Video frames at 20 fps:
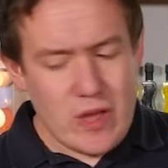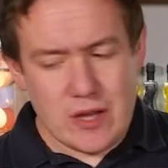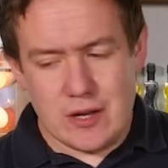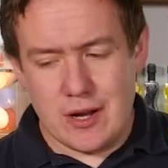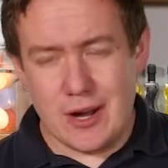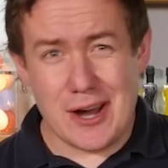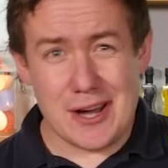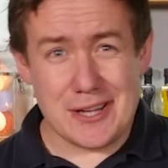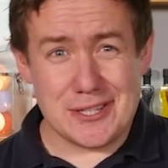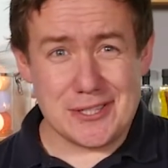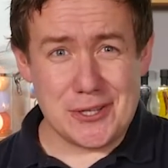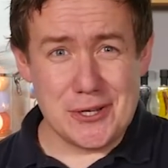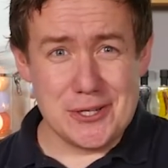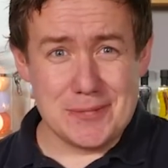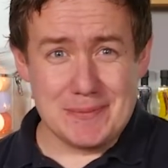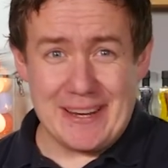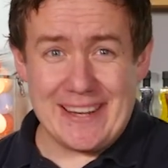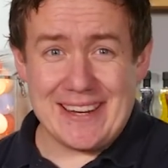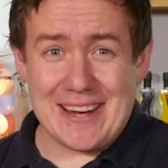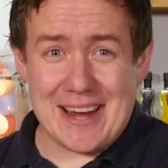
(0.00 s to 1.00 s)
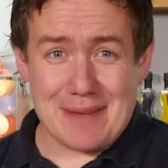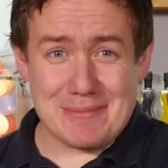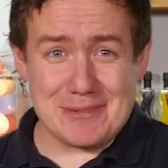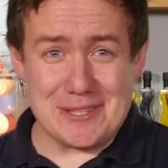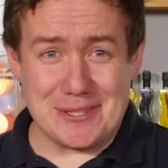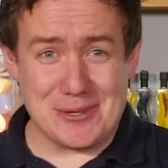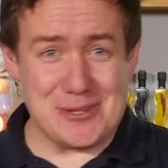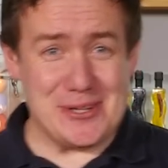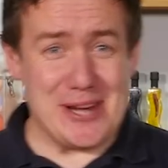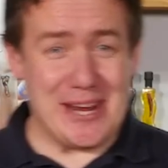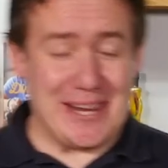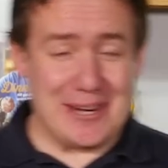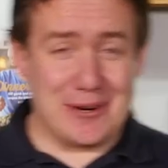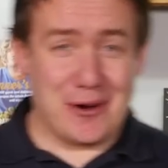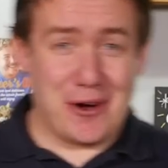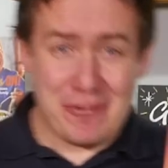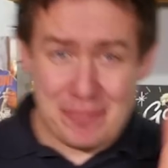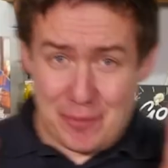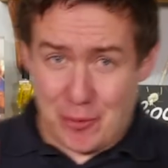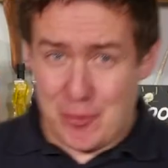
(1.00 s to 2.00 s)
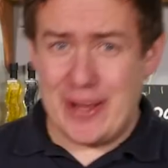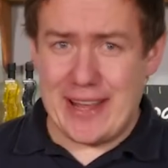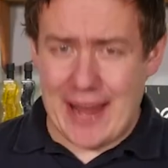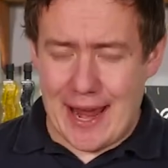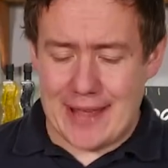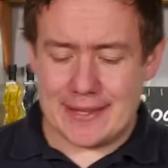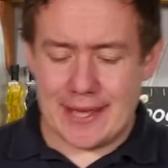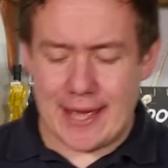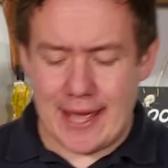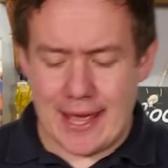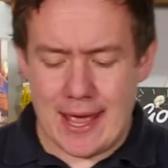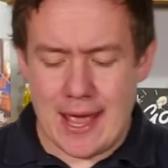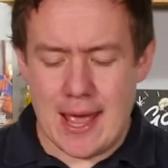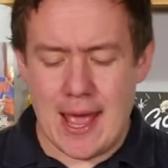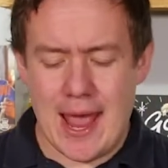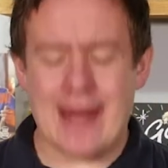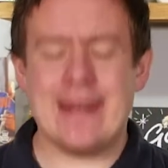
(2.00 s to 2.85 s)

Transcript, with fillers: Uh, excuse me, I am still shaking it off, but we're getting there.